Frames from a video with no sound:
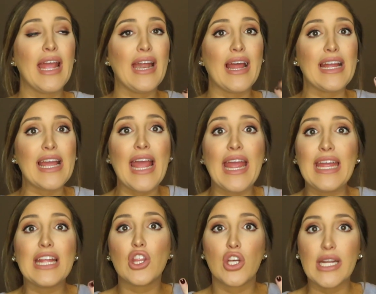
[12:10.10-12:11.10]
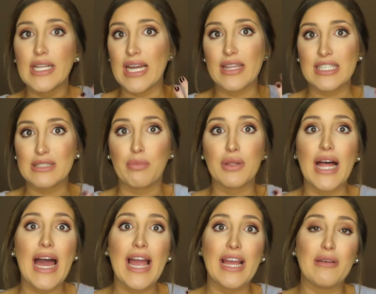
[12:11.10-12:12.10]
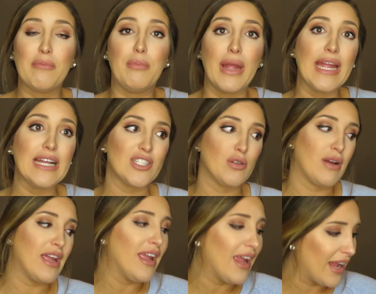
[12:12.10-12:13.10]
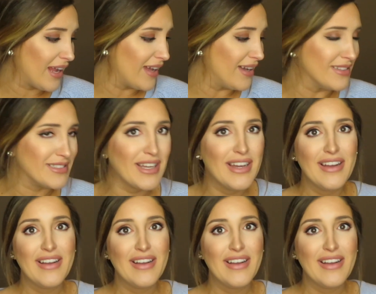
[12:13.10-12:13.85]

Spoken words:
And I hate looking at this black band on my hand.